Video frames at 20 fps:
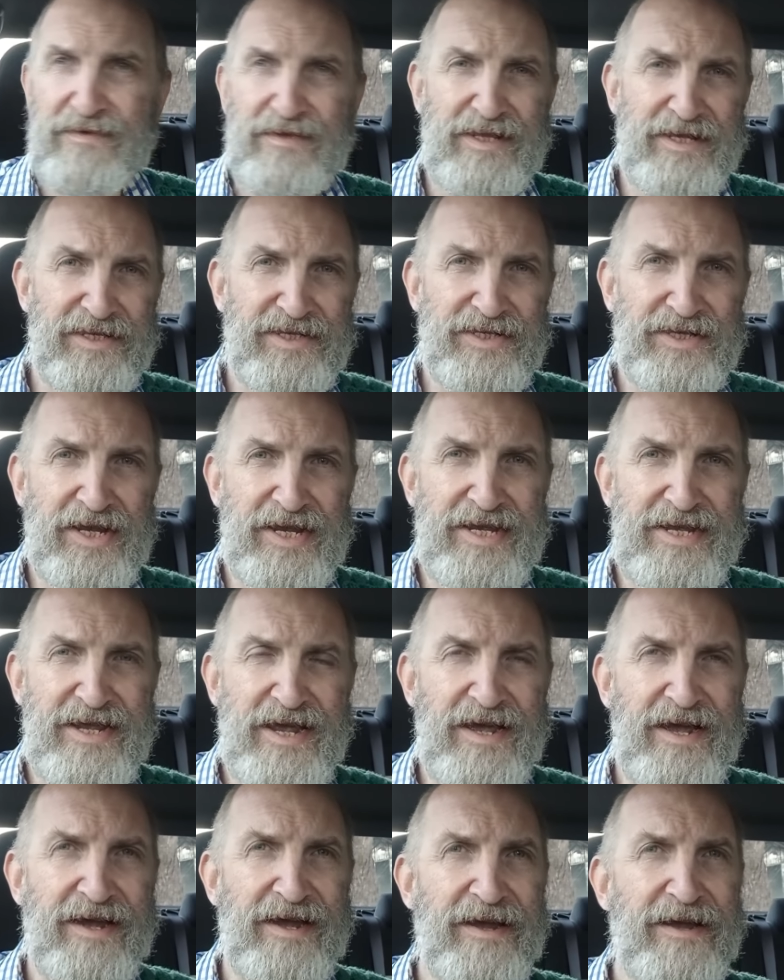Let's see
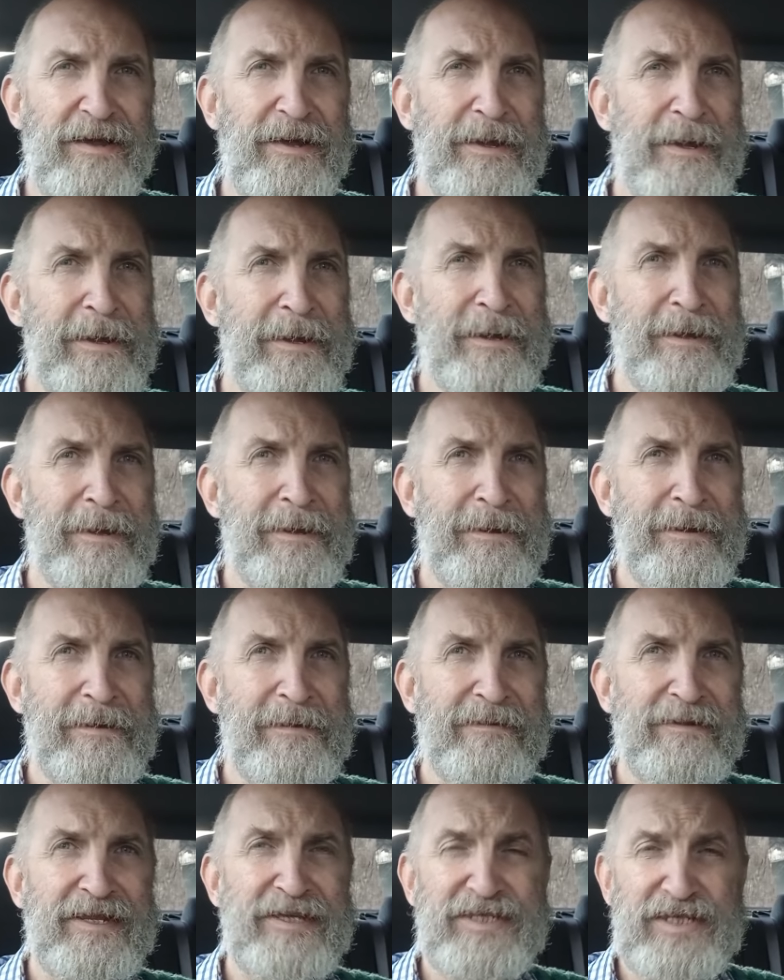
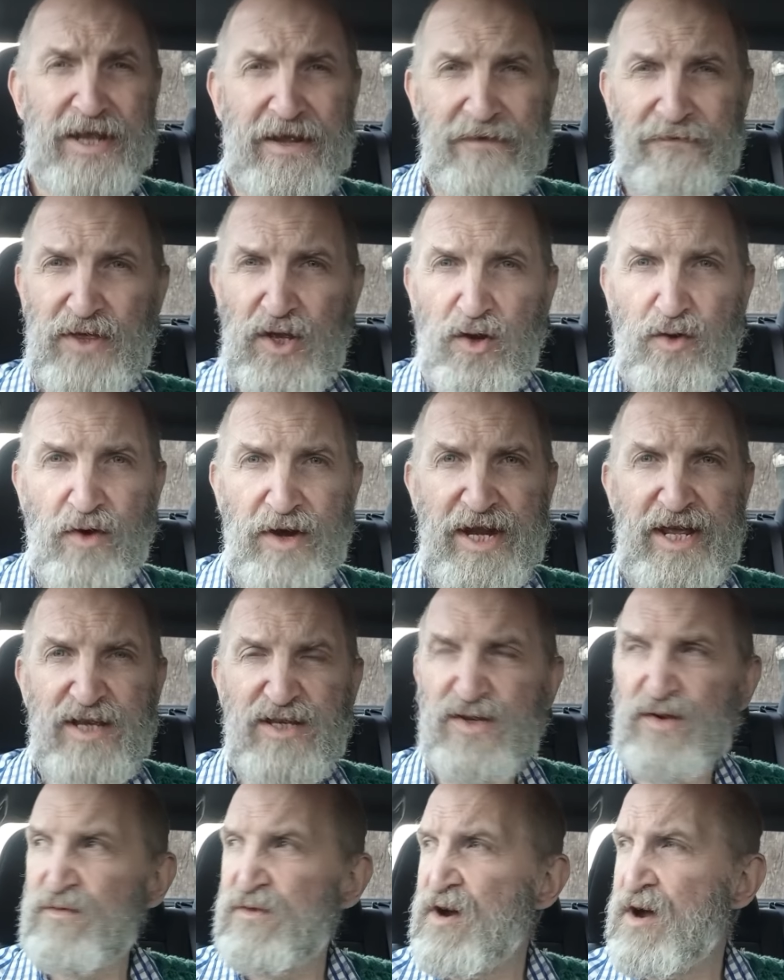if the
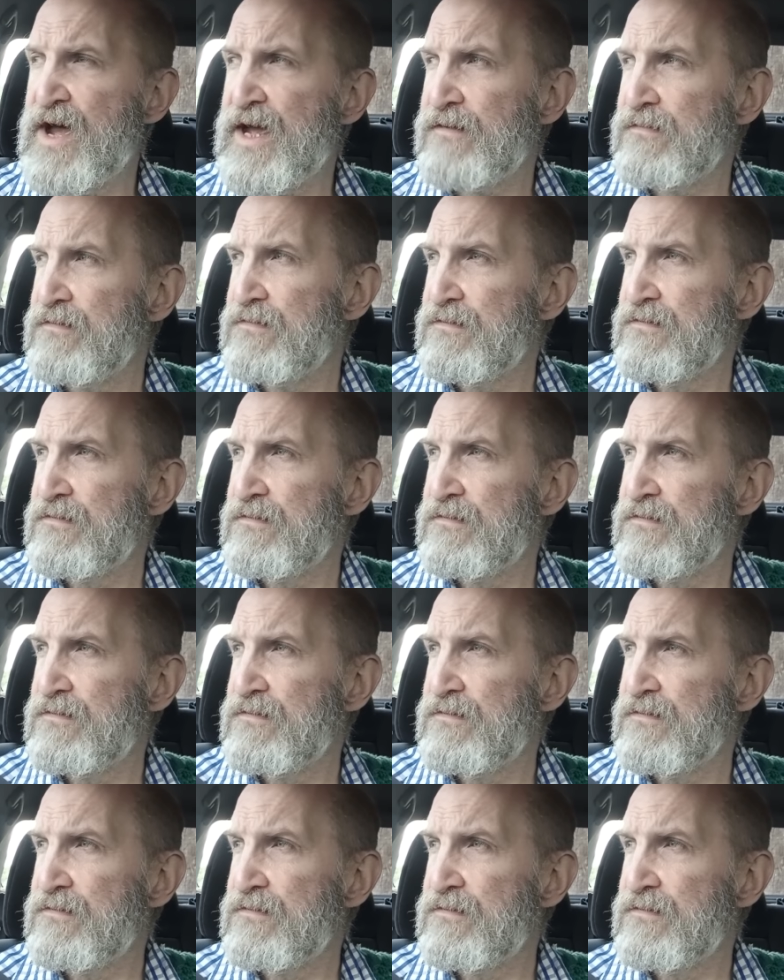critics are right.